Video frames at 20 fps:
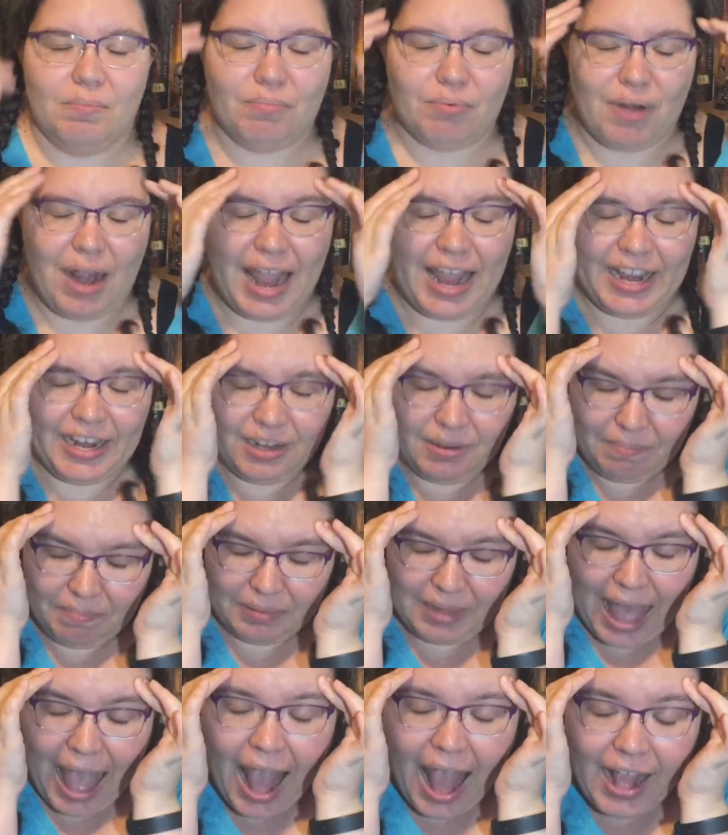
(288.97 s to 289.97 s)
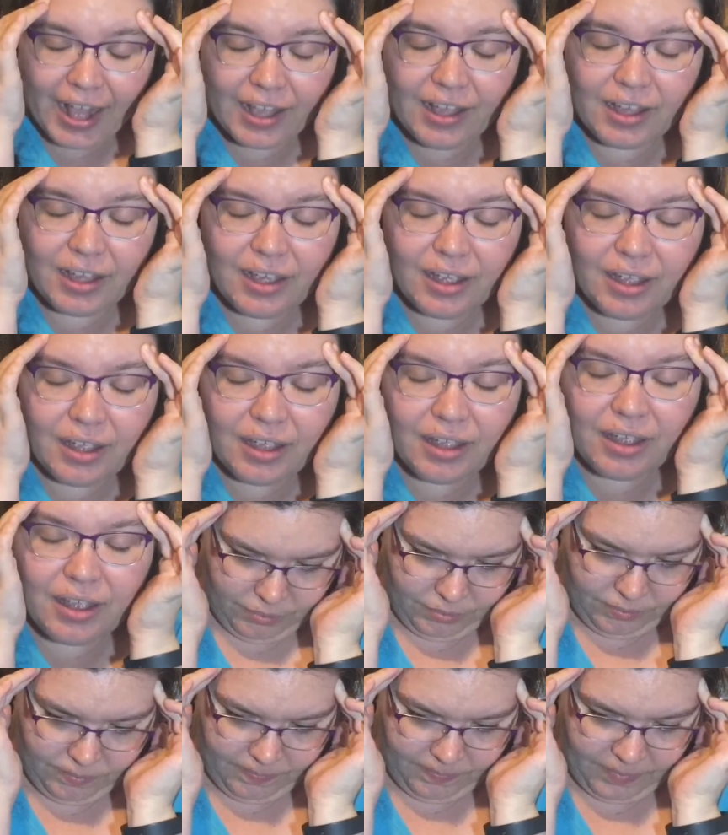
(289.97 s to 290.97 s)
brain blank...
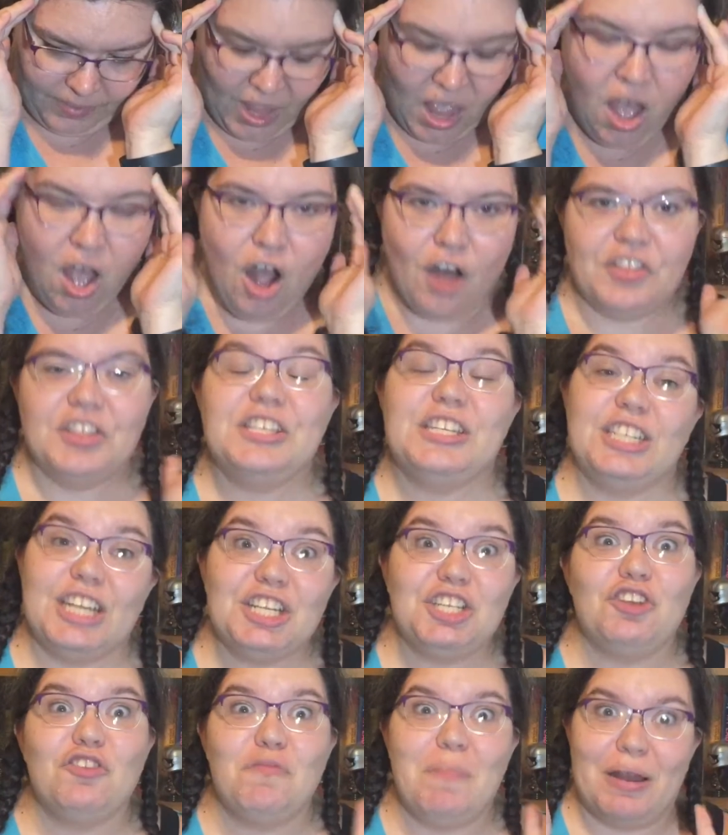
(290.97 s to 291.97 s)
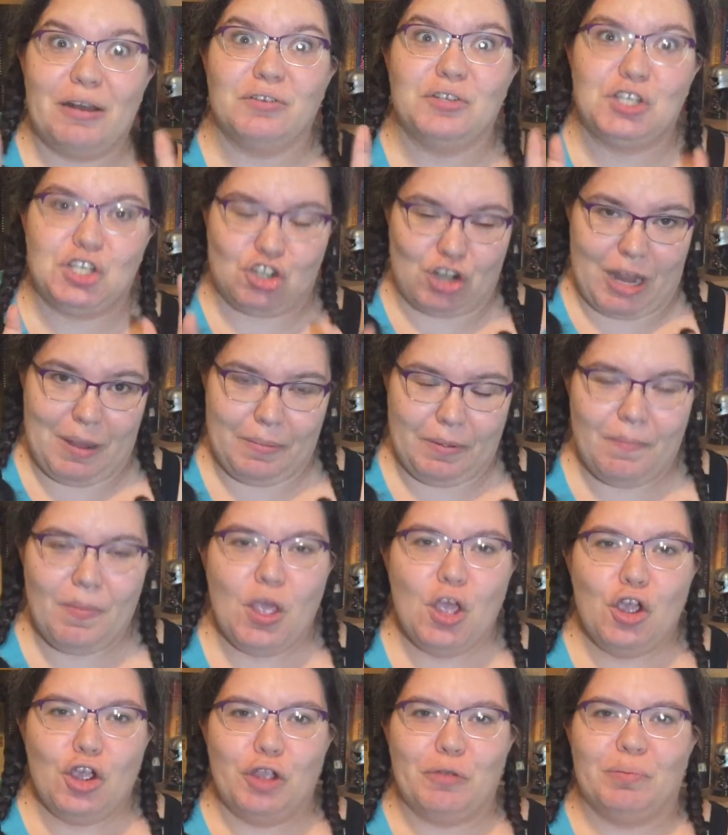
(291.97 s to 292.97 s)
on the suggestion of Meryl Streep,
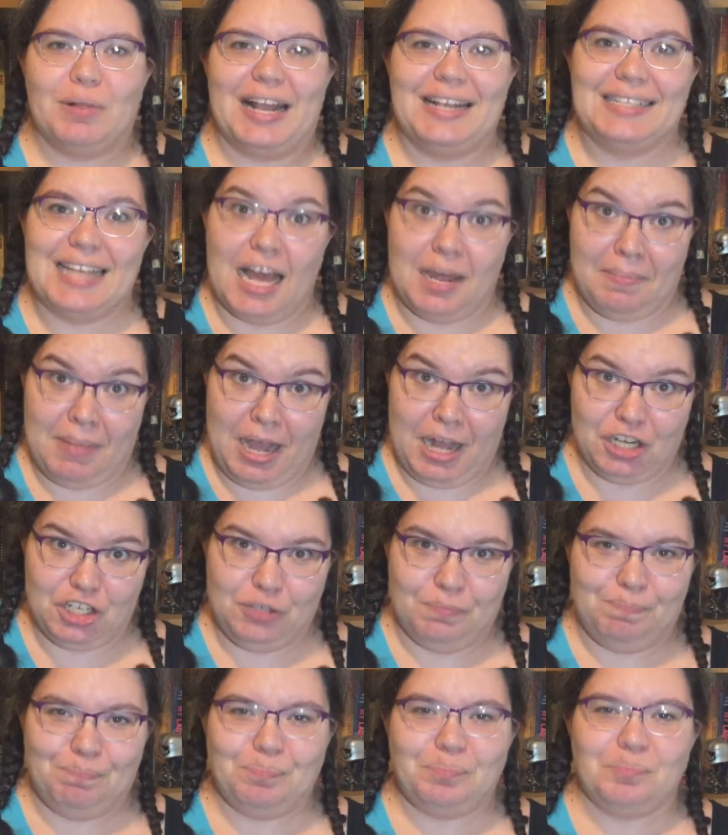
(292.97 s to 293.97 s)
who plays Aunt March.